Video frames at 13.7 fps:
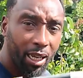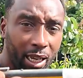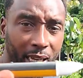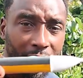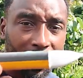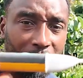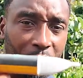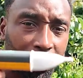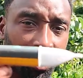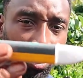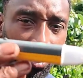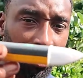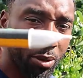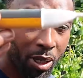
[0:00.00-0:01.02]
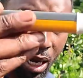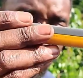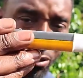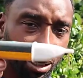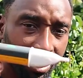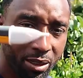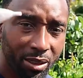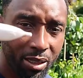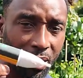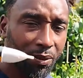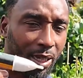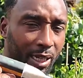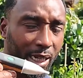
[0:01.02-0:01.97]
electrical current and
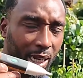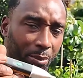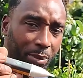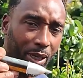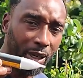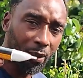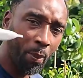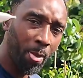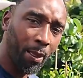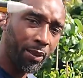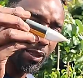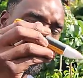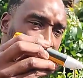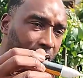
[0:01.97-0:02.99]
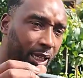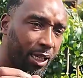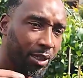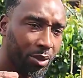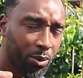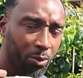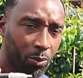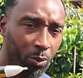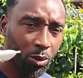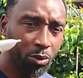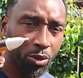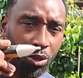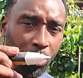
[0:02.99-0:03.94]
stuff like that, but the sticks
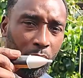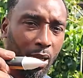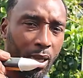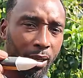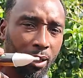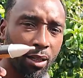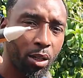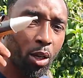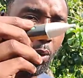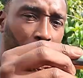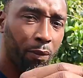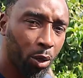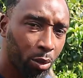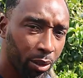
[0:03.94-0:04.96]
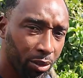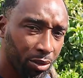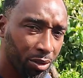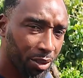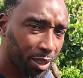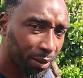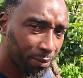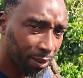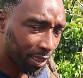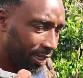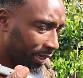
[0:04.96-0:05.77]
won't do like low voltage and stuff like